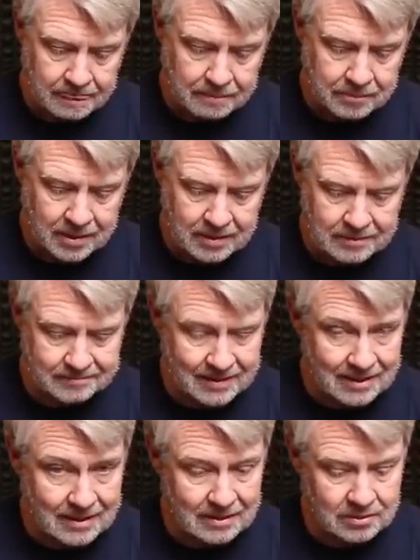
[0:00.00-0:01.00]
But
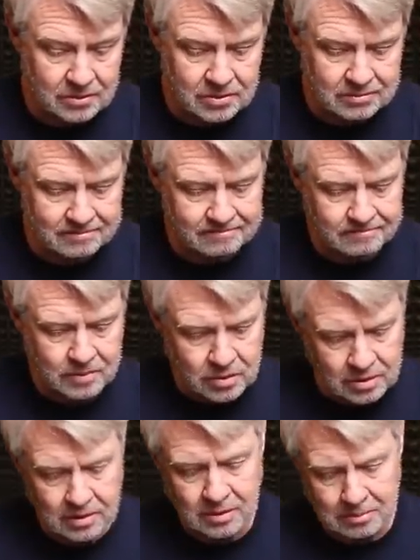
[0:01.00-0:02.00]
again, there's
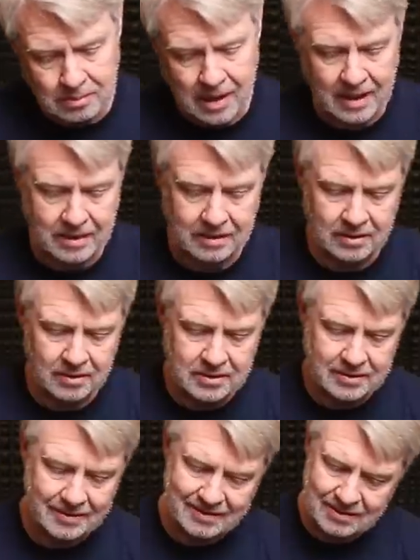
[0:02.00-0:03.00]
good and bad here.
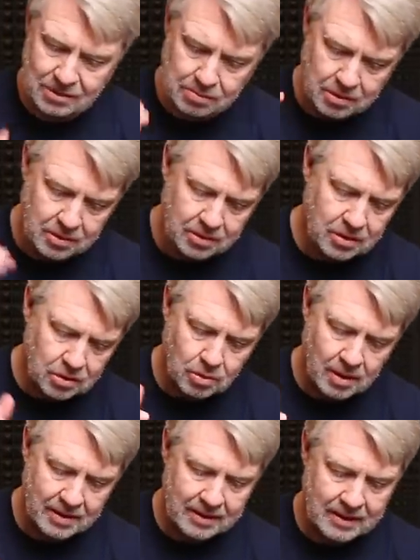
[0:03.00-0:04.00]
It's like you put a good
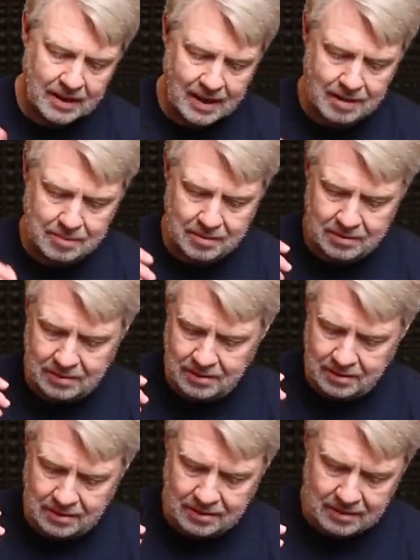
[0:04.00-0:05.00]
quality cap on
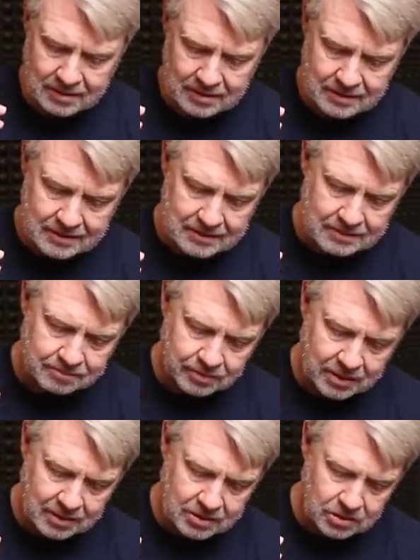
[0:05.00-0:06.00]
there,
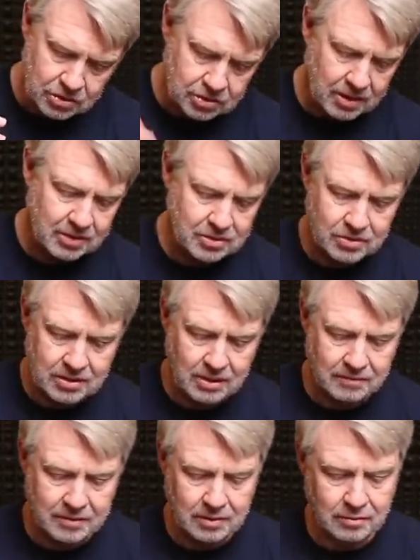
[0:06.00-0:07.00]
and then you shot
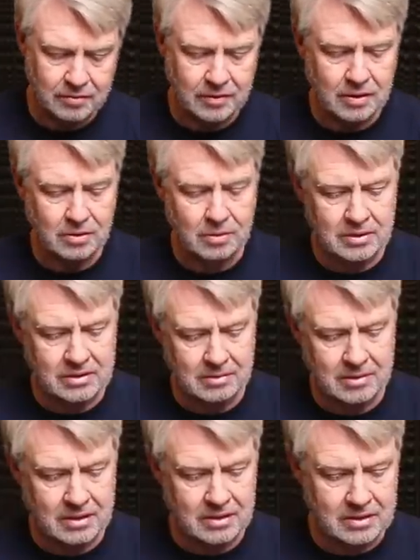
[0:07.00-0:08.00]
yourself in the foot with
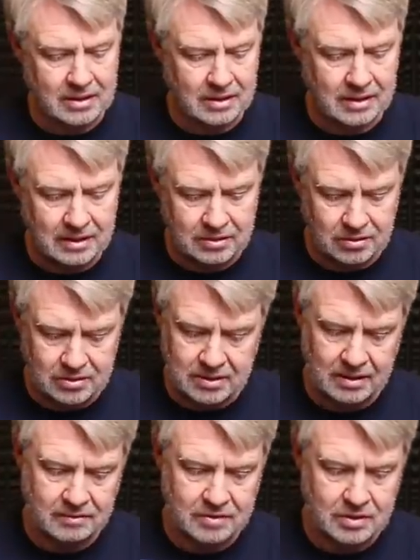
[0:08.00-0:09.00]
some of these connectors
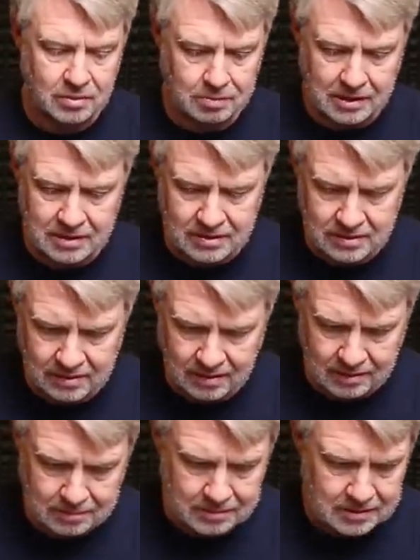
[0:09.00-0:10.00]
that have steel pieces
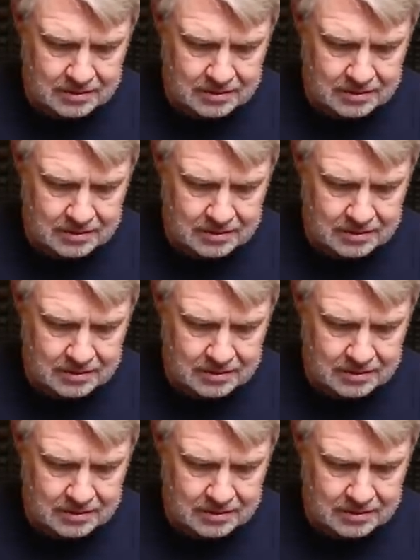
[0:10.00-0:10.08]
on them.